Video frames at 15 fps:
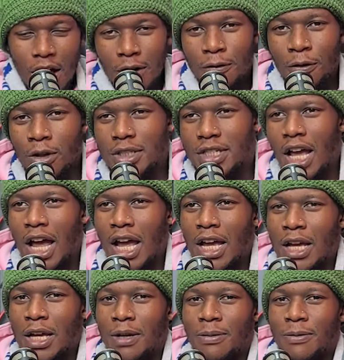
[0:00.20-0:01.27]
Full
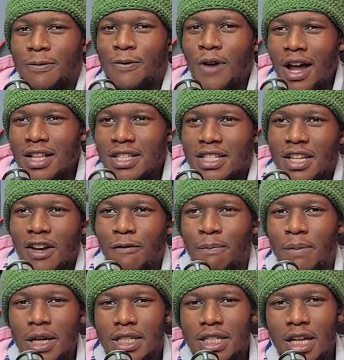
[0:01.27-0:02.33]
time, France have
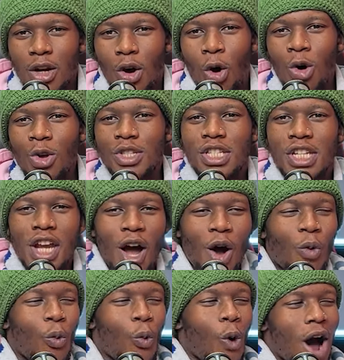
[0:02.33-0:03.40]
beaten Austria
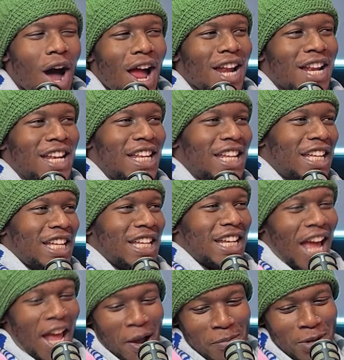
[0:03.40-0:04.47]
one nil.
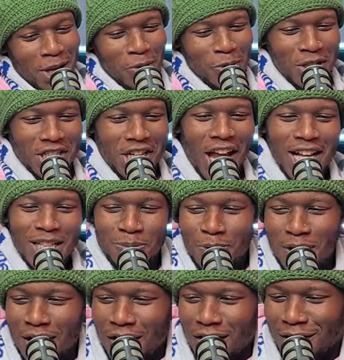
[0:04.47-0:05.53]
I am here with
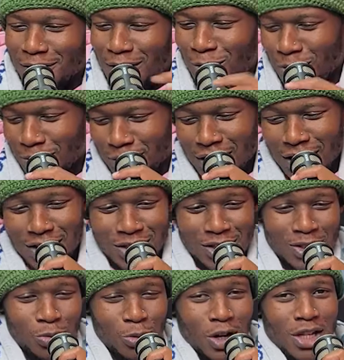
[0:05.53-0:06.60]
Shakespeare, fan of France.
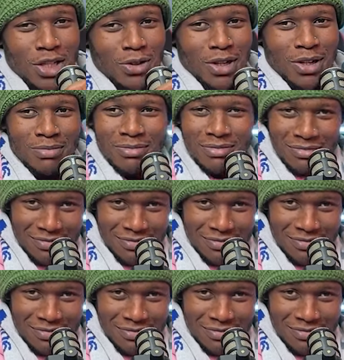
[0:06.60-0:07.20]
Come on, your game.